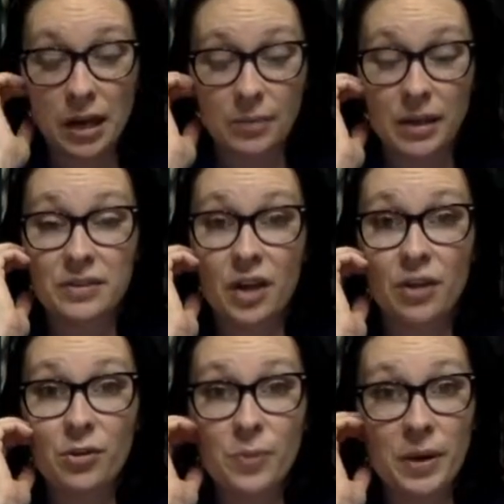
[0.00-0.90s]
because
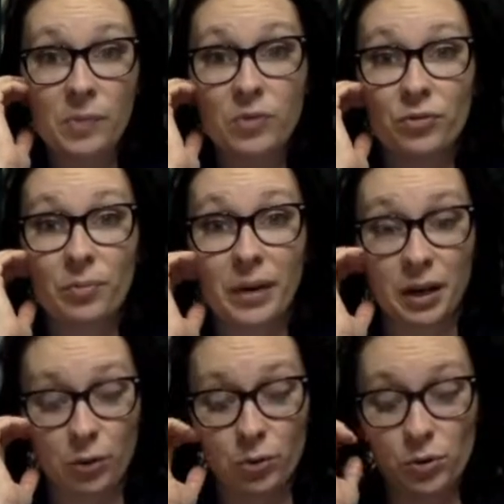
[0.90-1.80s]
other people from my
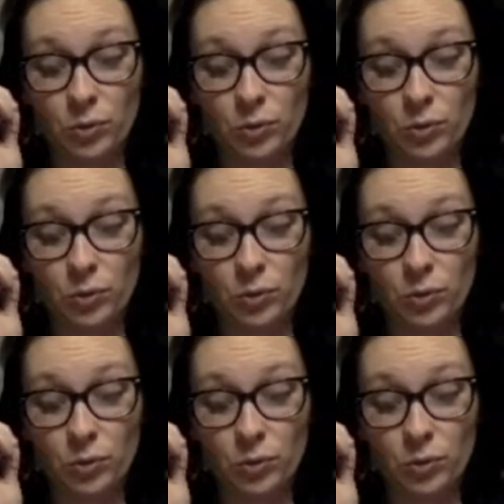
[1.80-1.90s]
crew